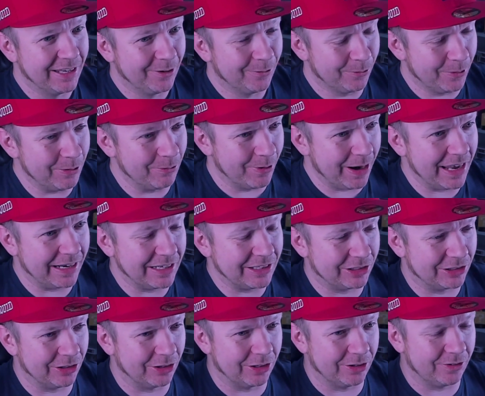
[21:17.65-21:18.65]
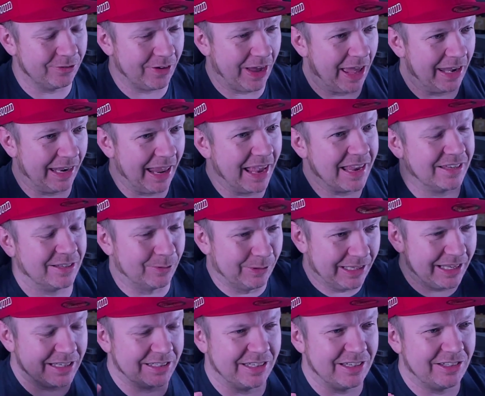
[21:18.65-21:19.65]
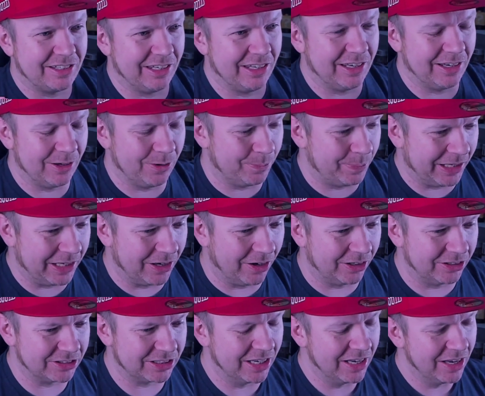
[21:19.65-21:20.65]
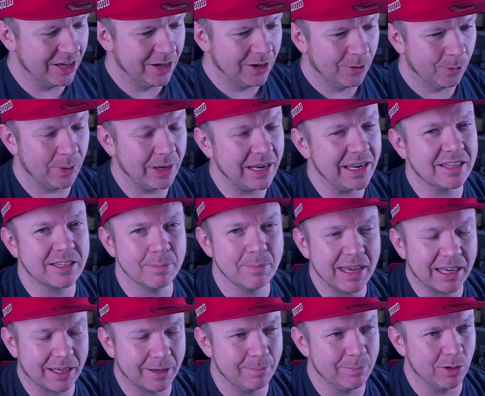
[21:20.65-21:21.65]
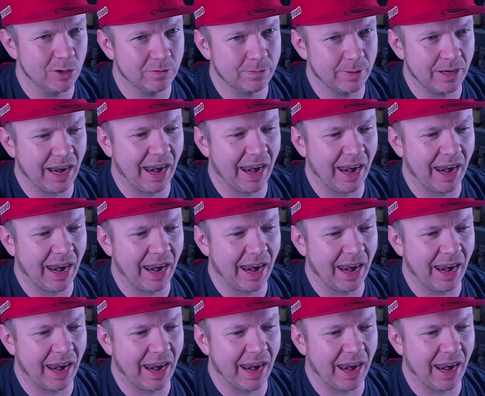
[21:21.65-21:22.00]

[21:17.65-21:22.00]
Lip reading: We really should have. And let's listen to you because we need to make a movement.